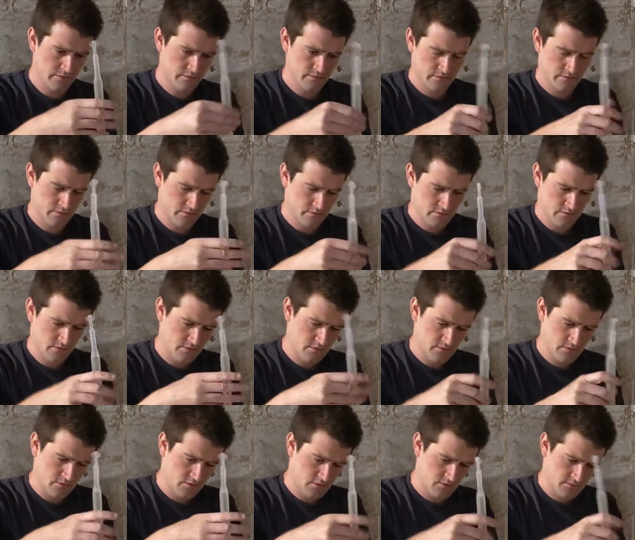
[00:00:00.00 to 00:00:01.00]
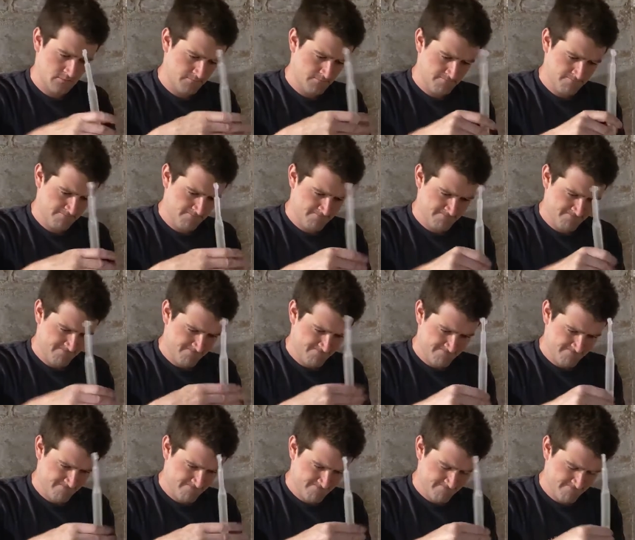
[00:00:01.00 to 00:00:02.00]

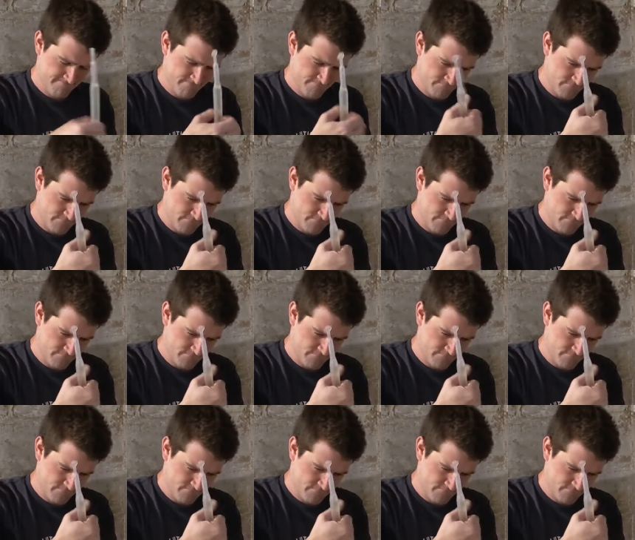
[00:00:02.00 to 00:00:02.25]
Nothing is said.